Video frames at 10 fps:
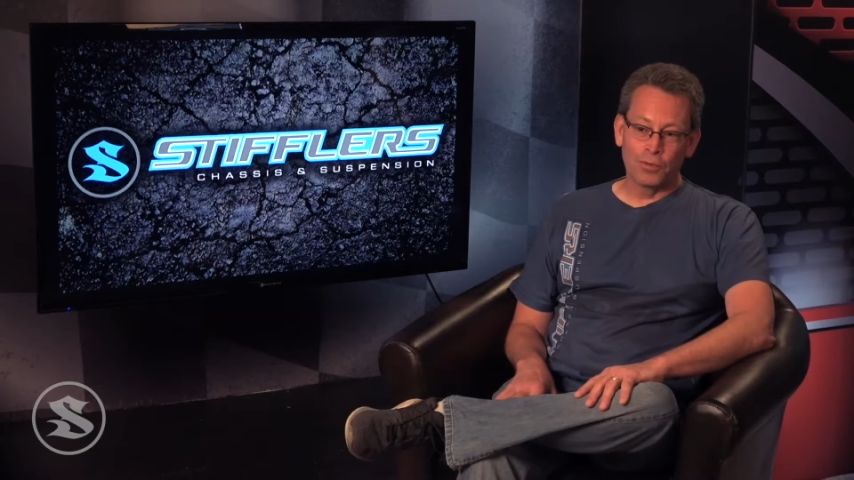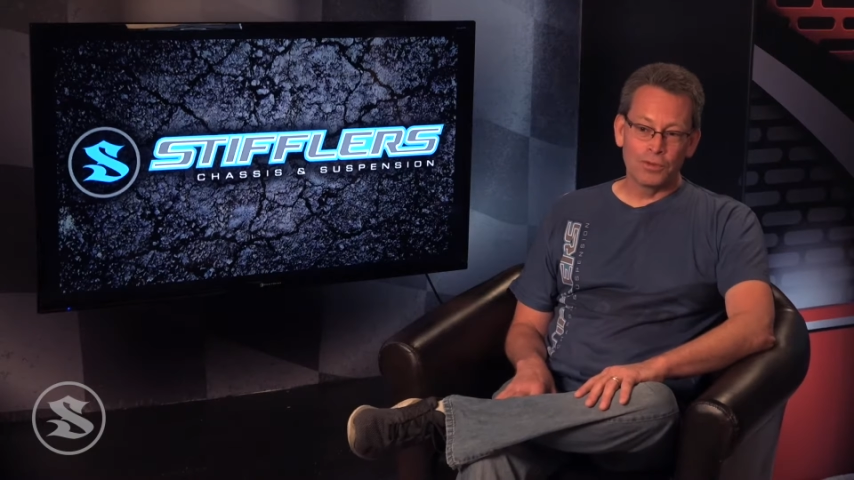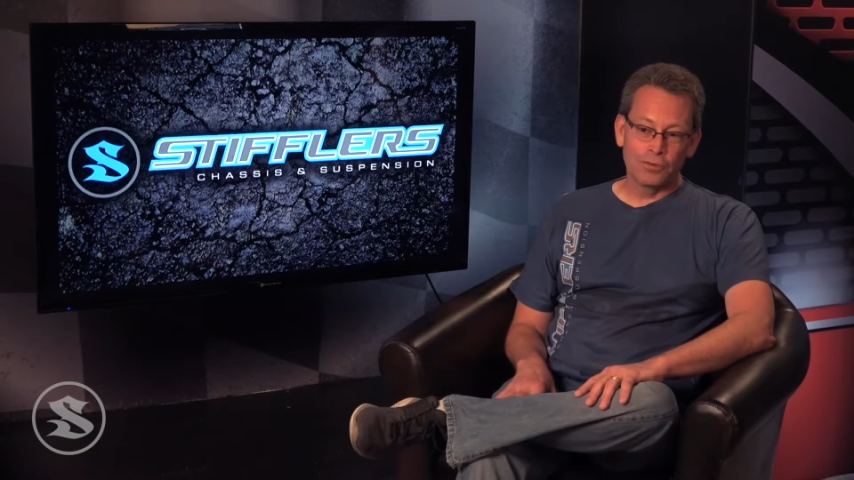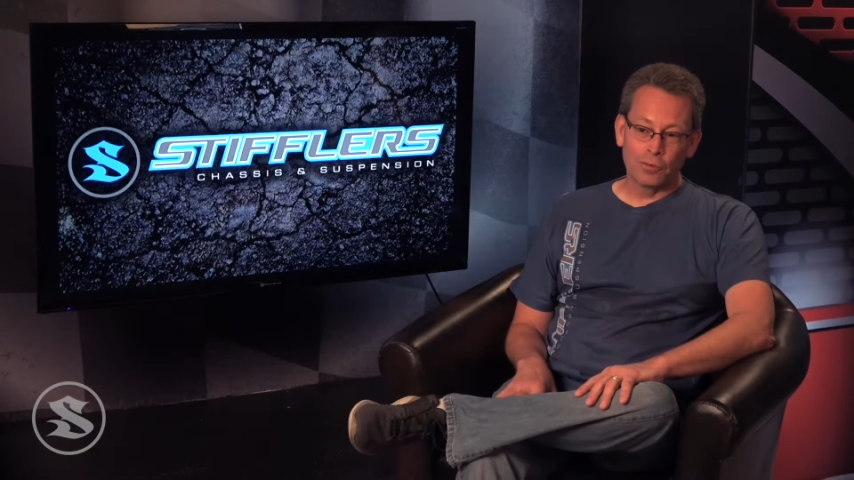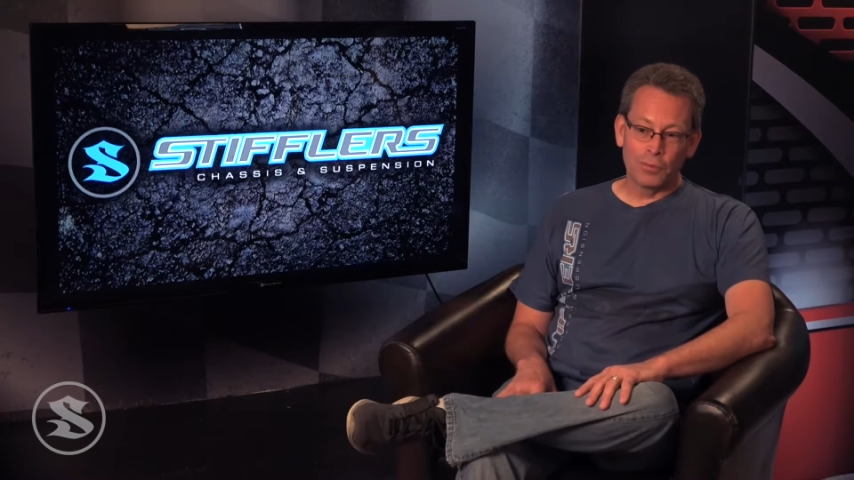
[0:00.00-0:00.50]
the
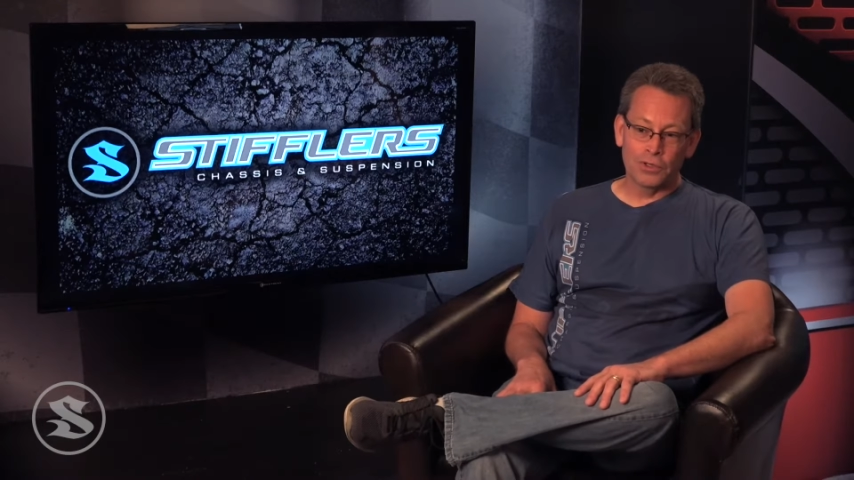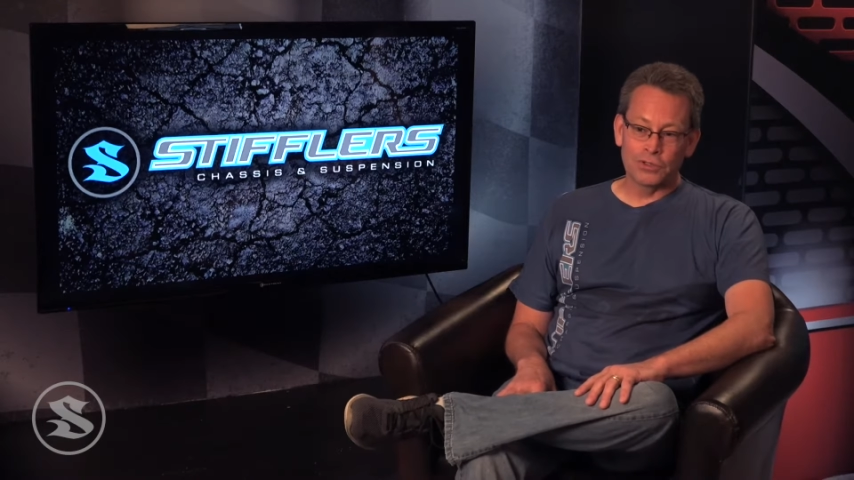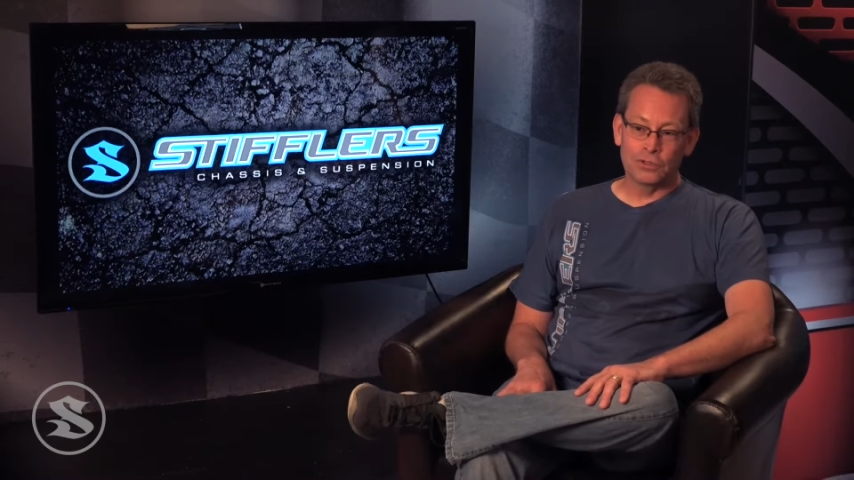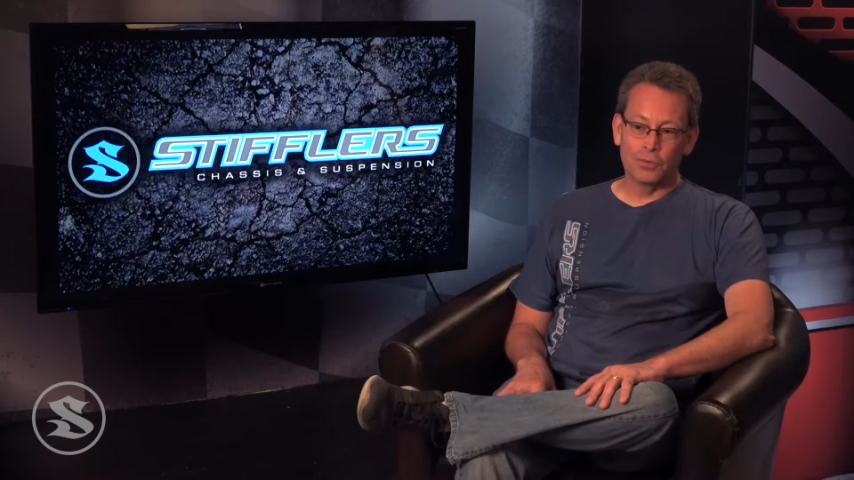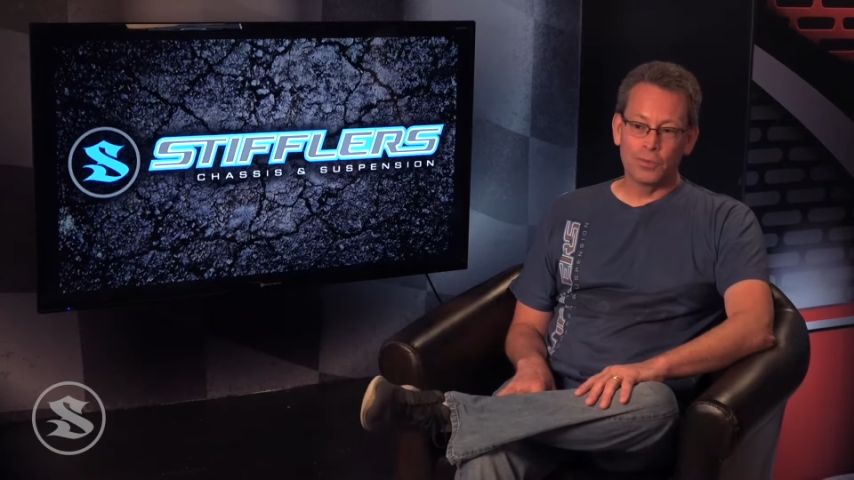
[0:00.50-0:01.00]

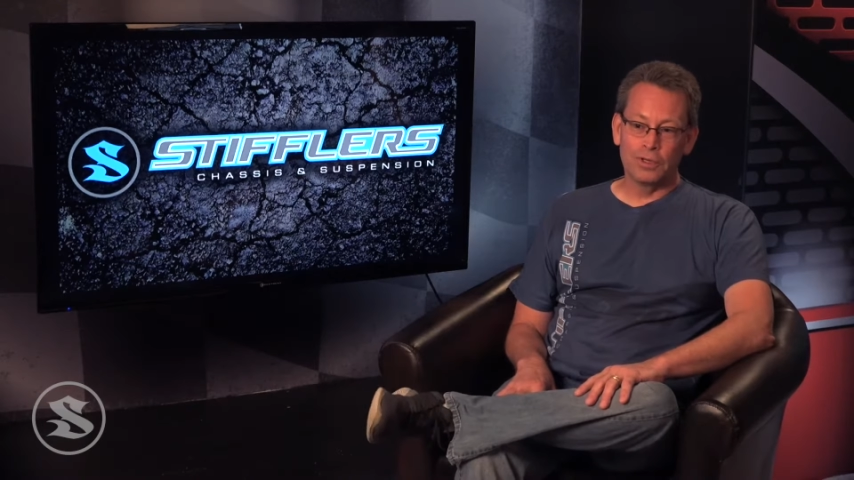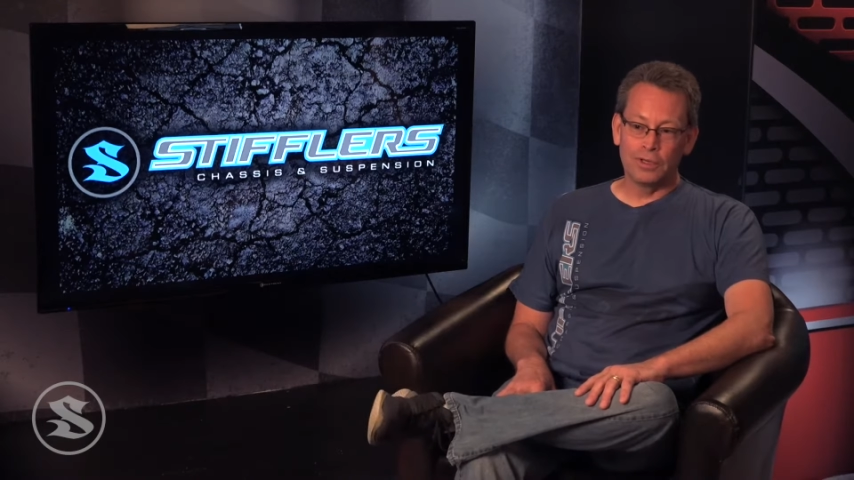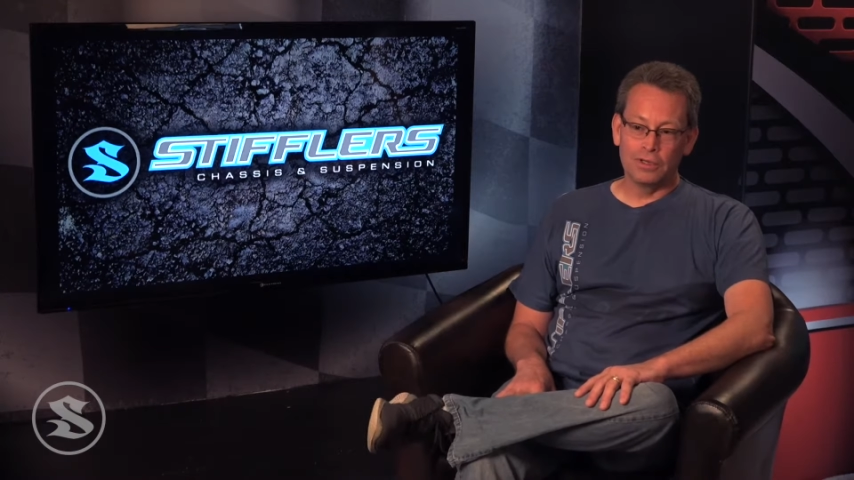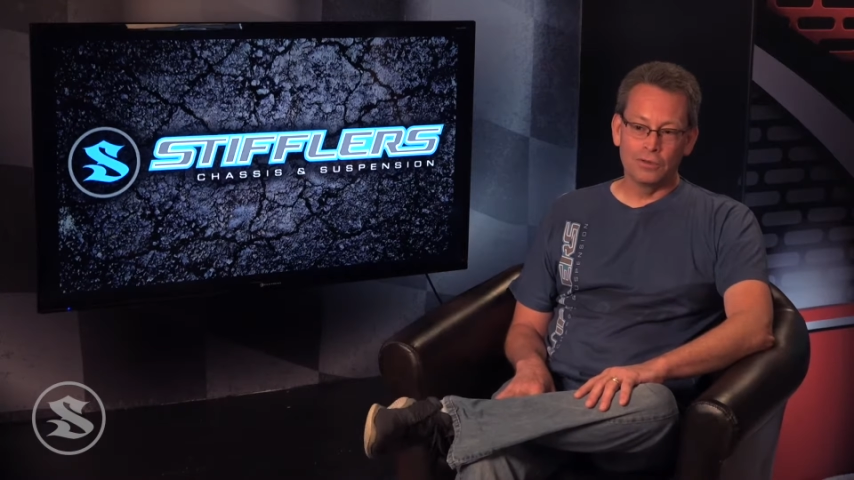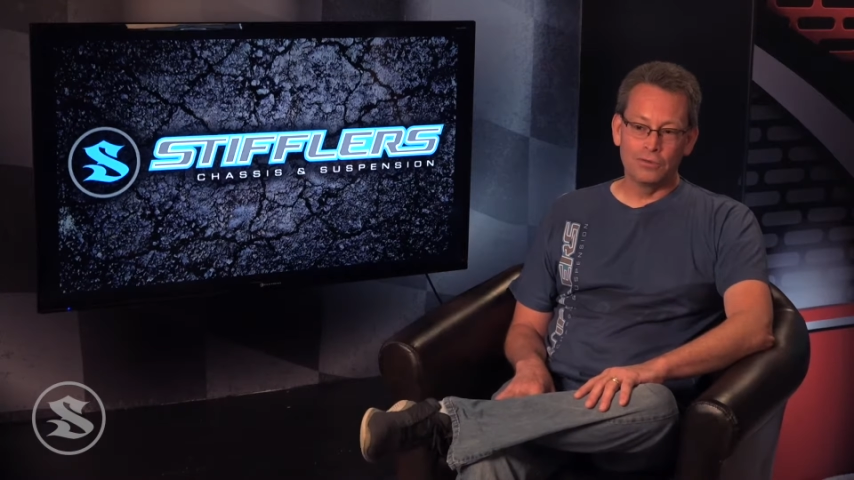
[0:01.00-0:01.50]
information that we
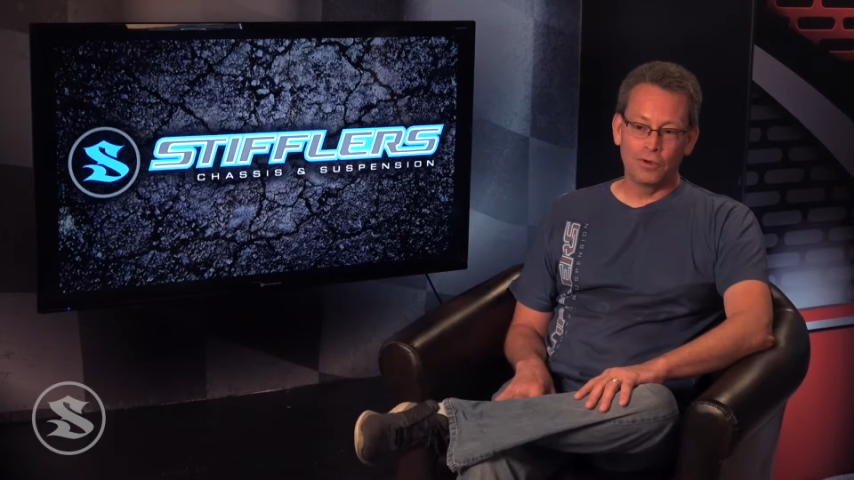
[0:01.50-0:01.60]
needed